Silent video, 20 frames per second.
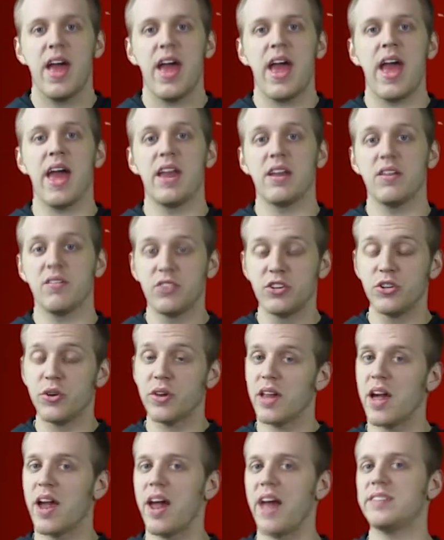And if you're doing
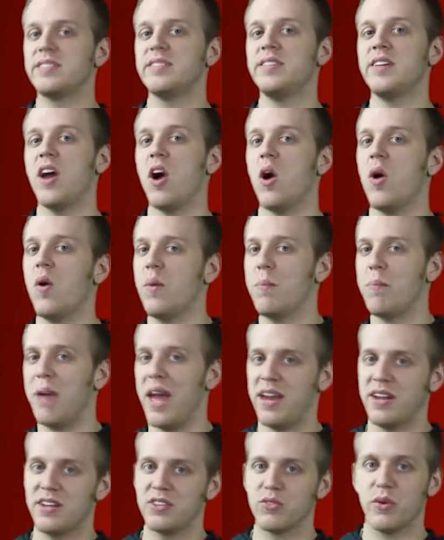a lot of SEO, Panda